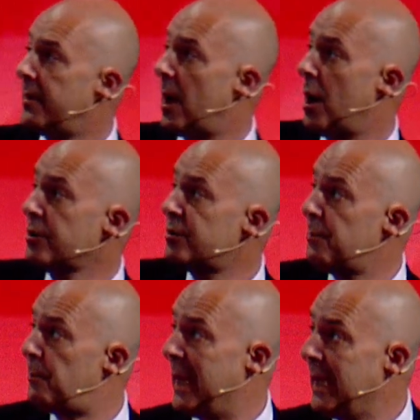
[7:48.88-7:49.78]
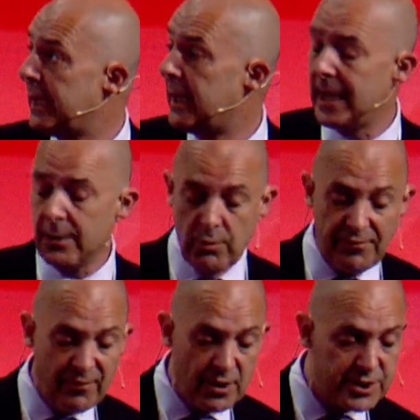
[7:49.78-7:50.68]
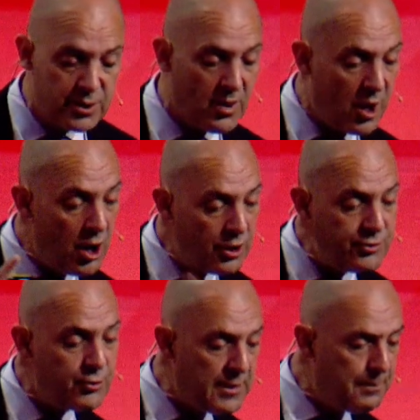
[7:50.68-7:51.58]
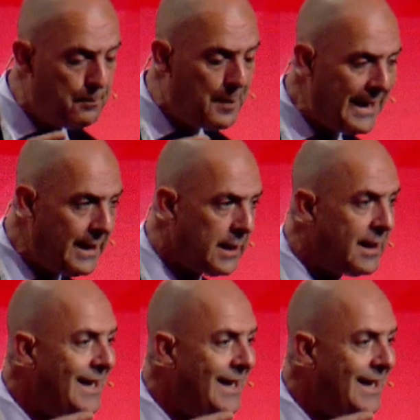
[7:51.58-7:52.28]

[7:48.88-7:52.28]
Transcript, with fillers: The 100 billion refers to 100 billion